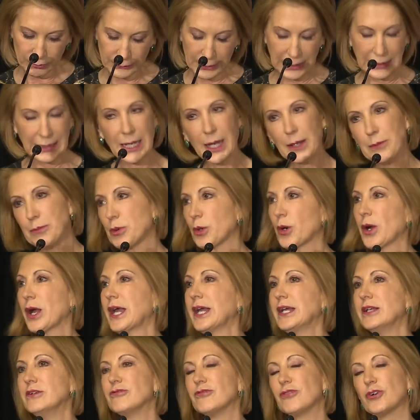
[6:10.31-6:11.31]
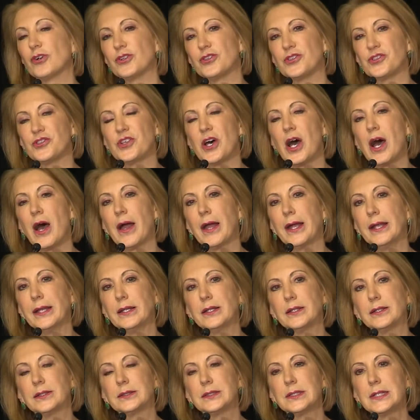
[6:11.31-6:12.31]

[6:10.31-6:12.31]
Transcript: And I prayed for a sign.